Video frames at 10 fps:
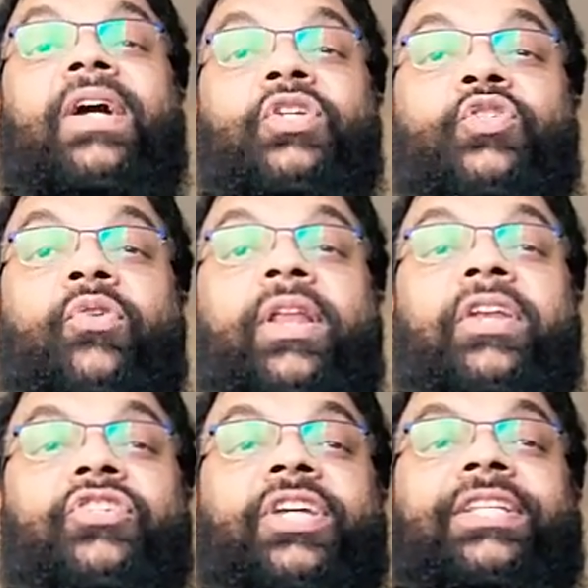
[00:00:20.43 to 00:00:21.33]

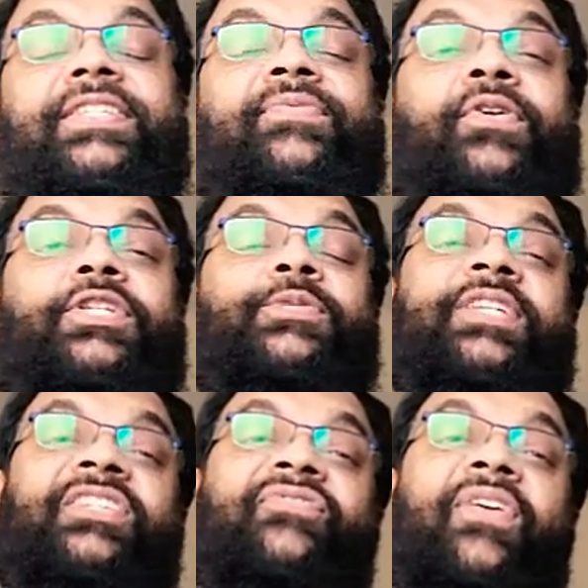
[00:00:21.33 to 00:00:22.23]
considerations for
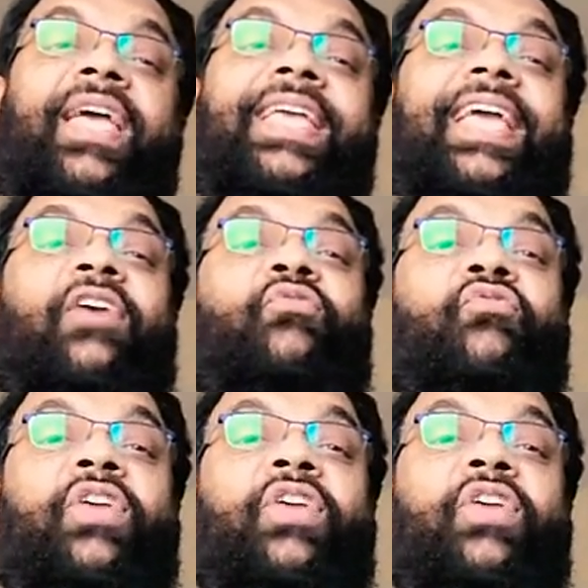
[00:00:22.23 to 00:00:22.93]
specifying a